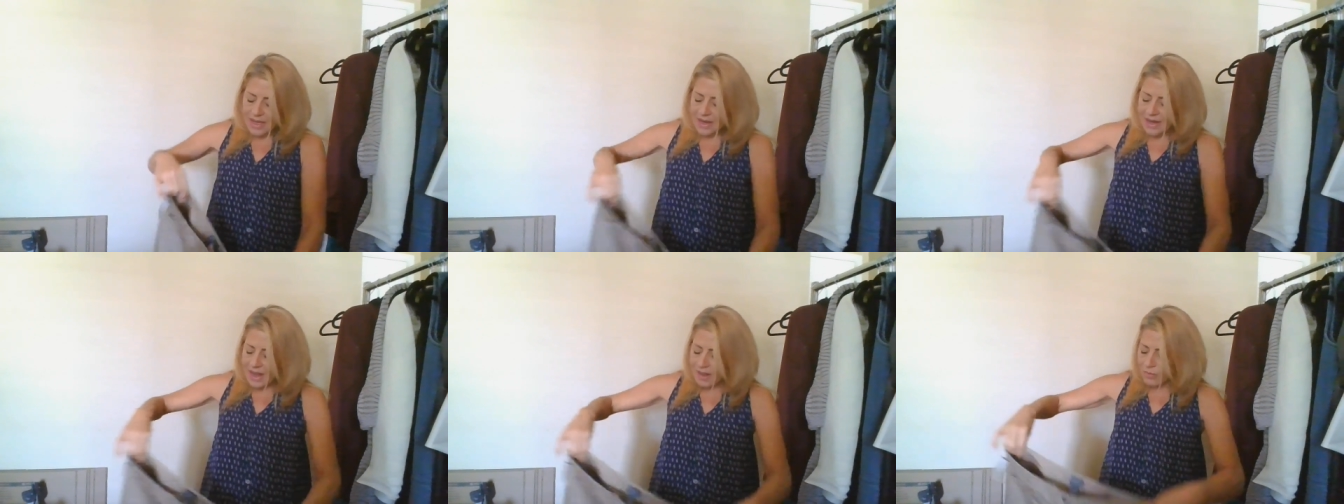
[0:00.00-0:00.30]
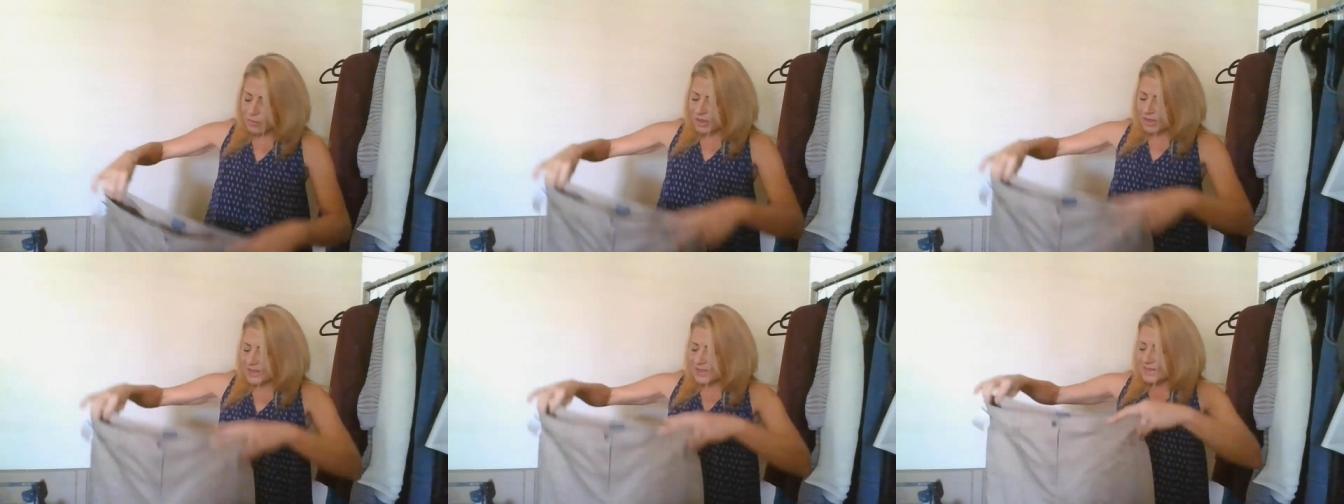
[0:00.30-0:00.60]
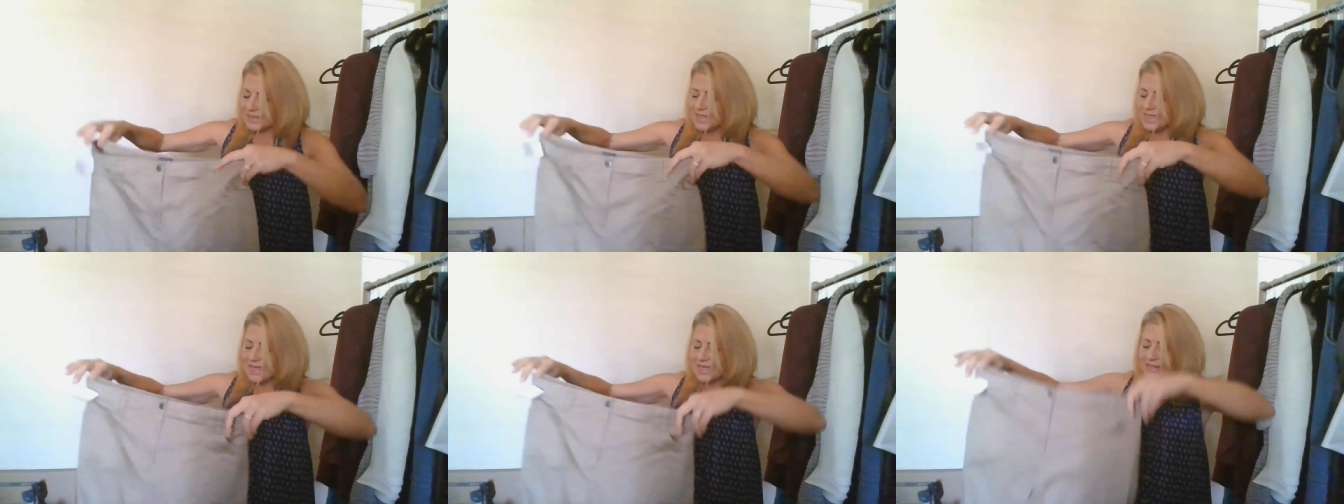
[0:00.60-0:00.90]
And I will
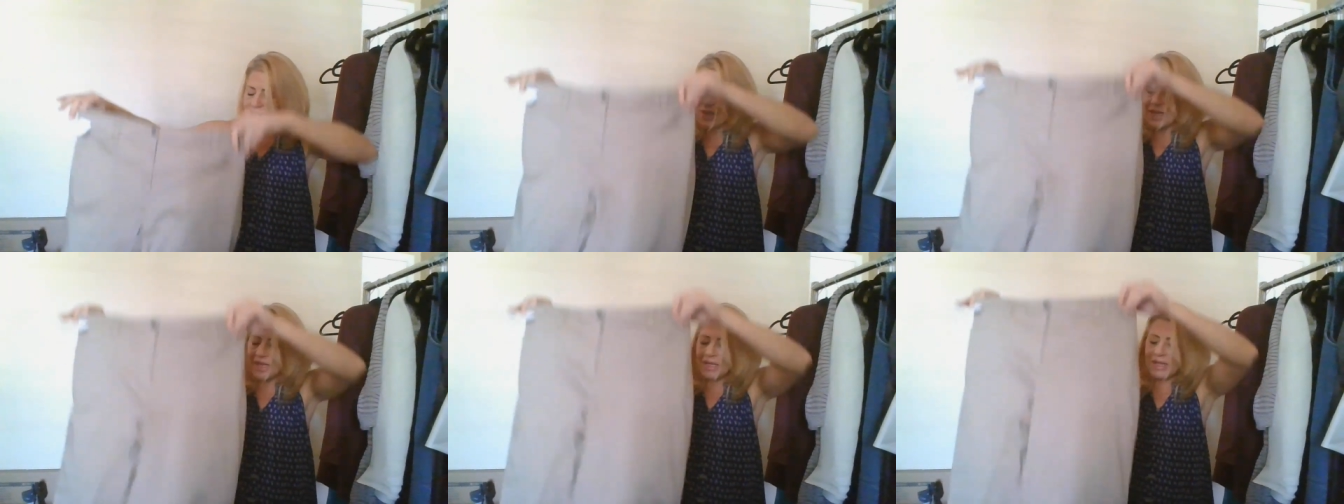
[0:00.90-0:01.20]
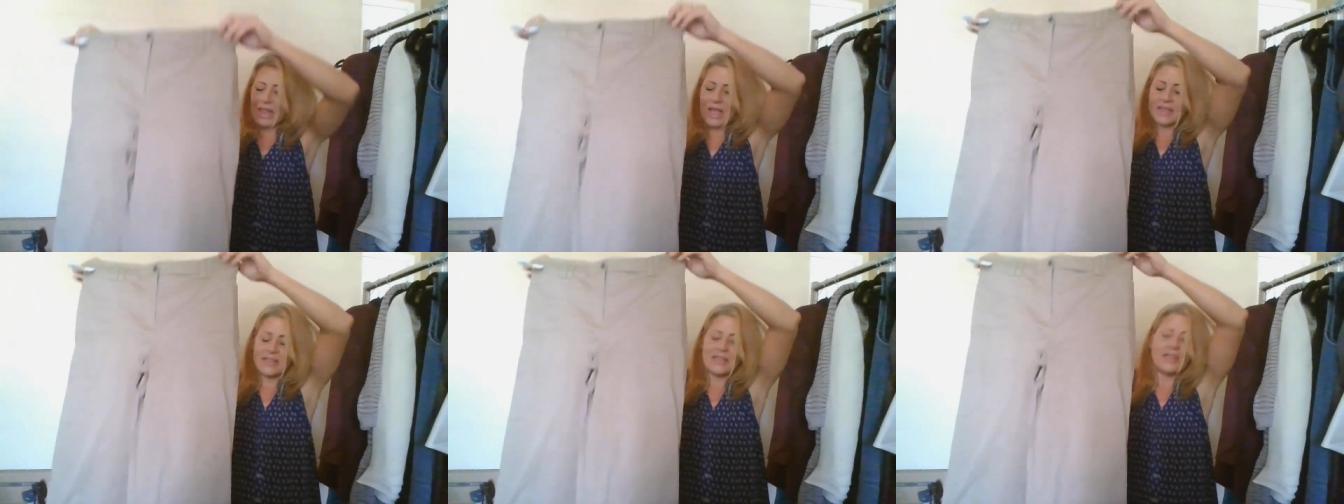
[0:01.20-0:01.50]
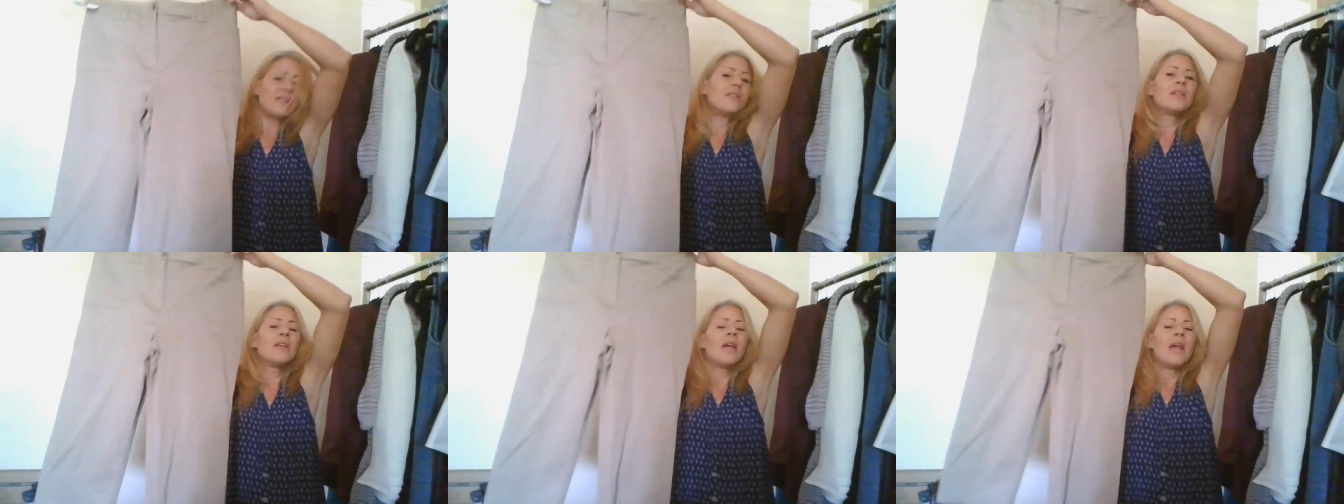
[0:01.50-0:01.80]
list these in my
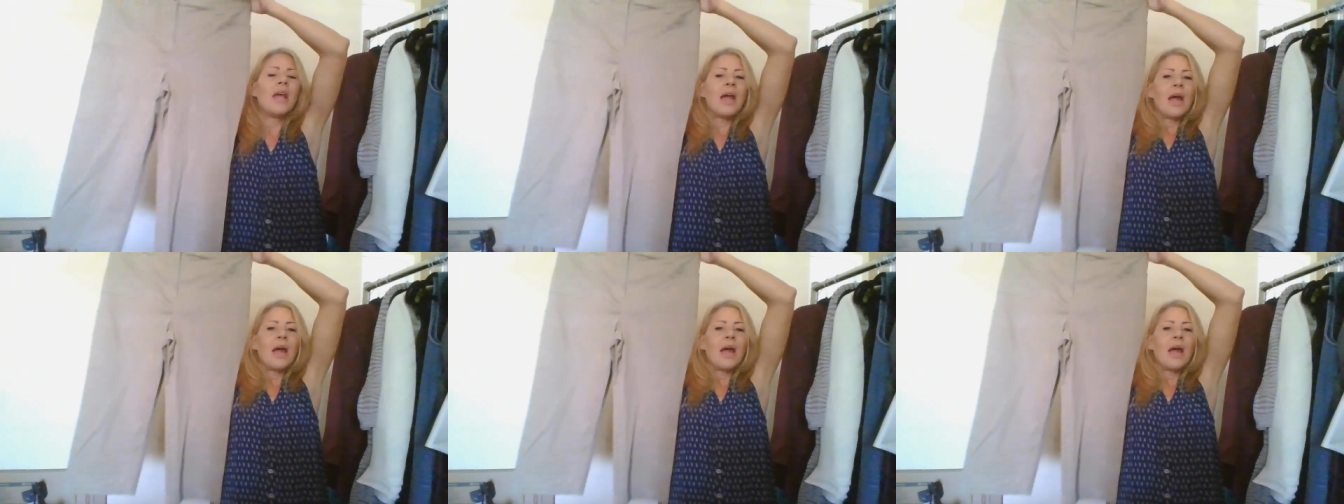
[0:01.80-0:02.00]
closet